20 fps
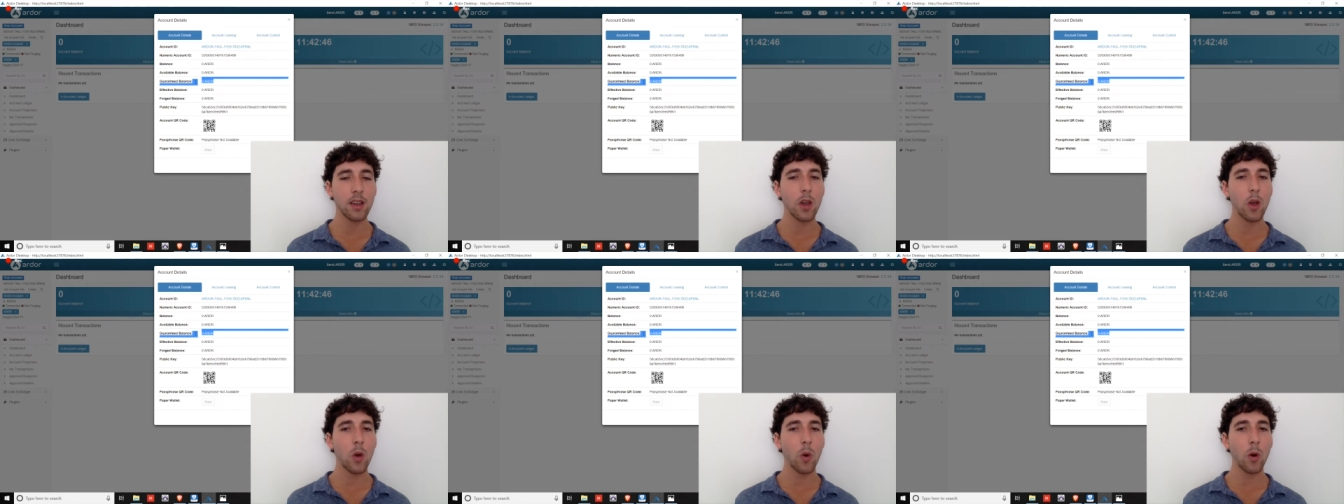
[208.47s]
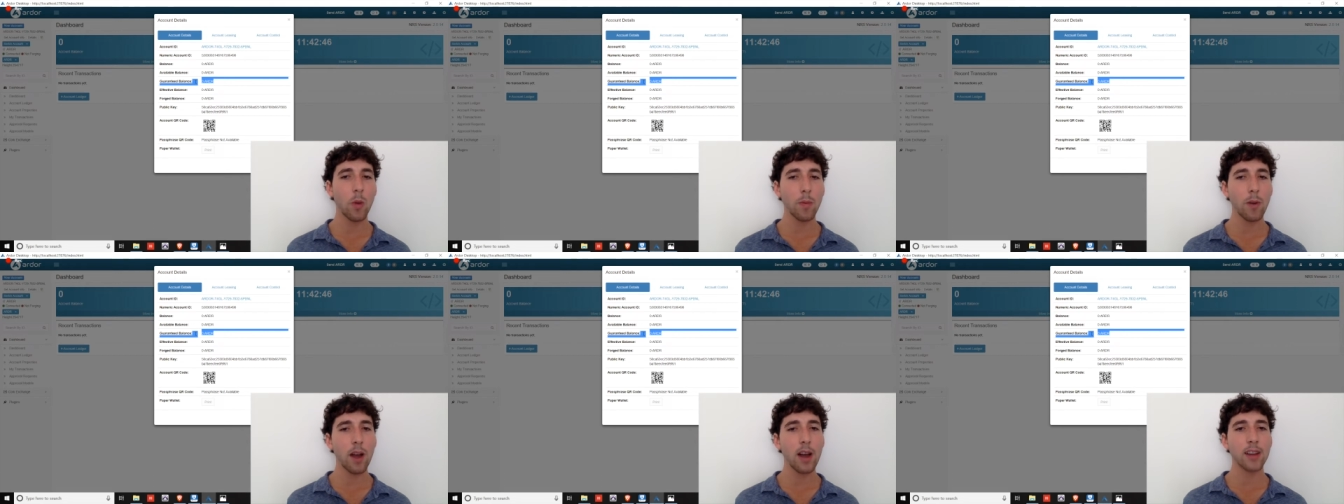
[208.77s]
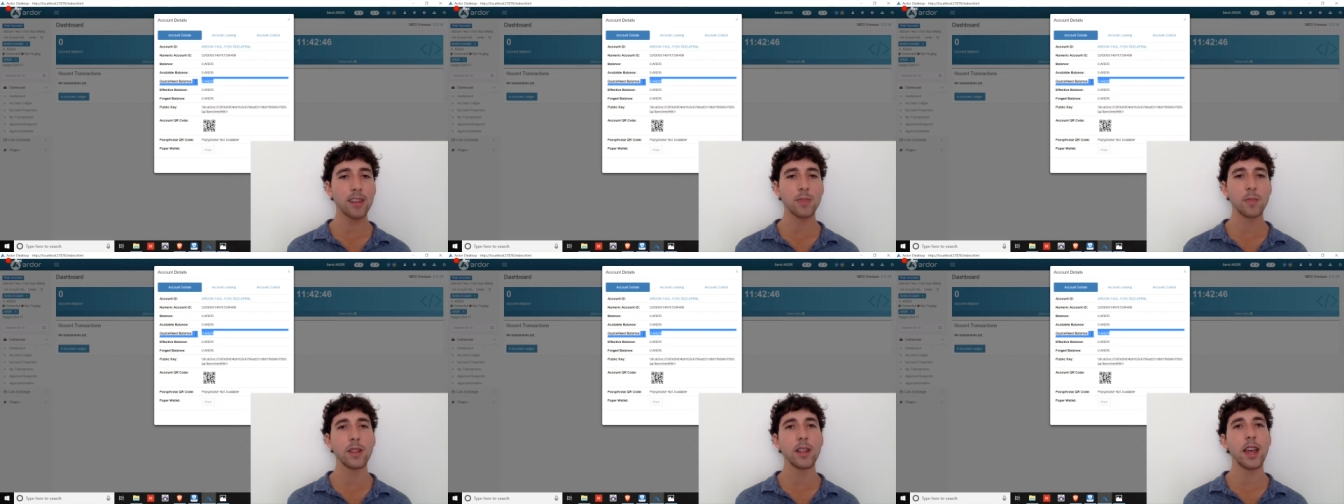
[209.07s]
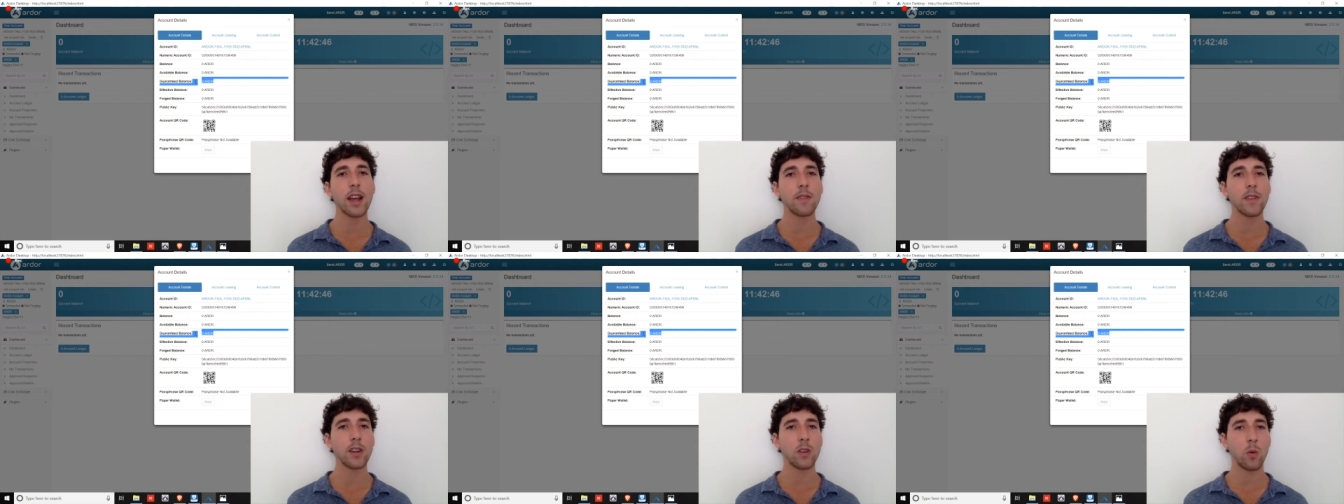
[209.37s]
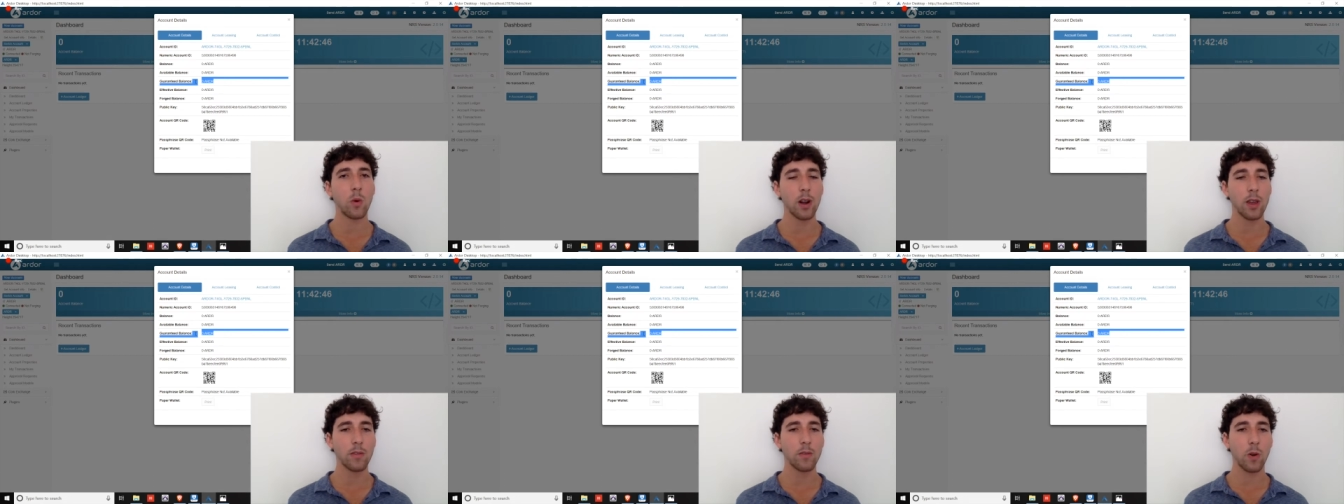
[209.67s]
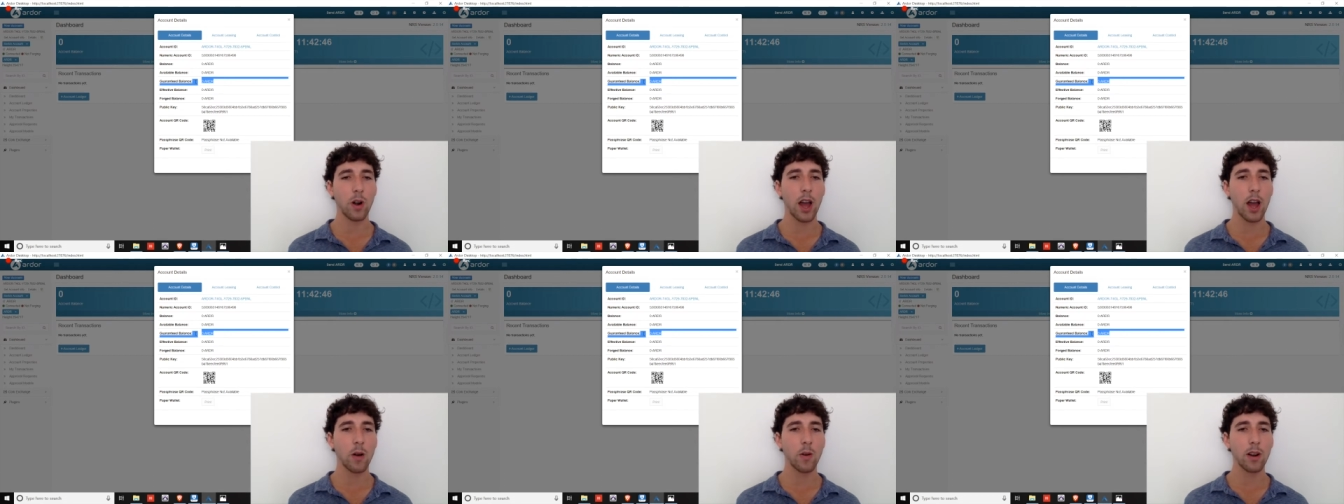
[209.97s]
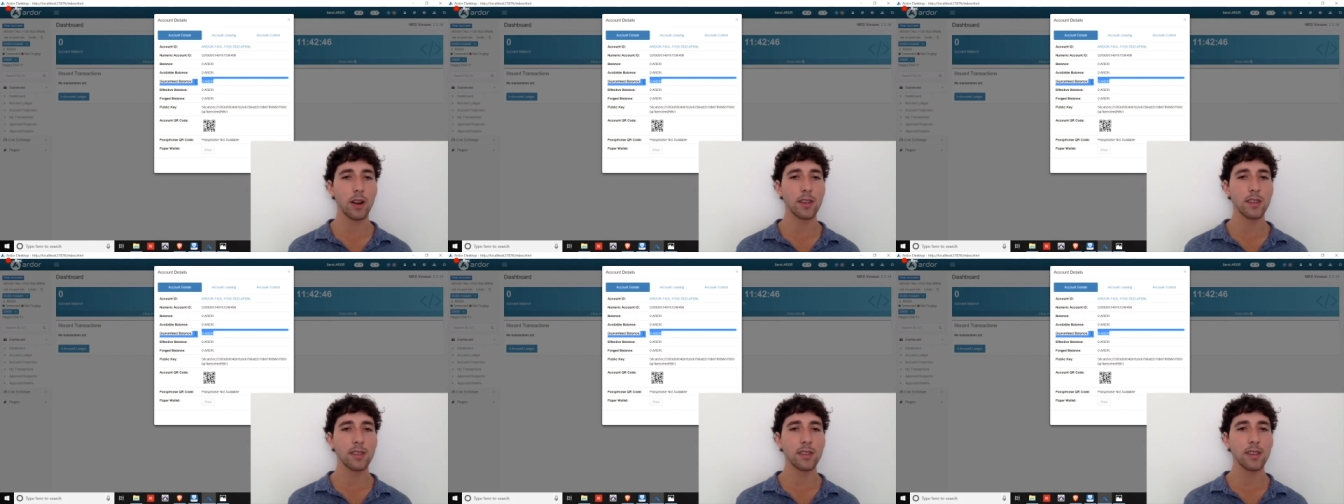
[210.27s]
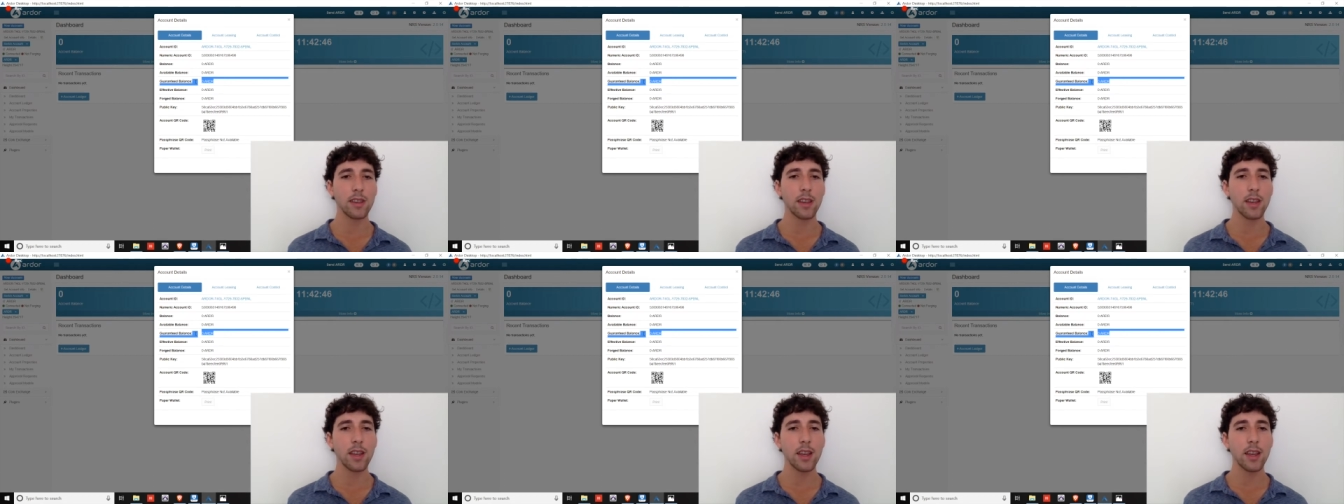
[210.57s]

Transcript: or approximately every 24 hours.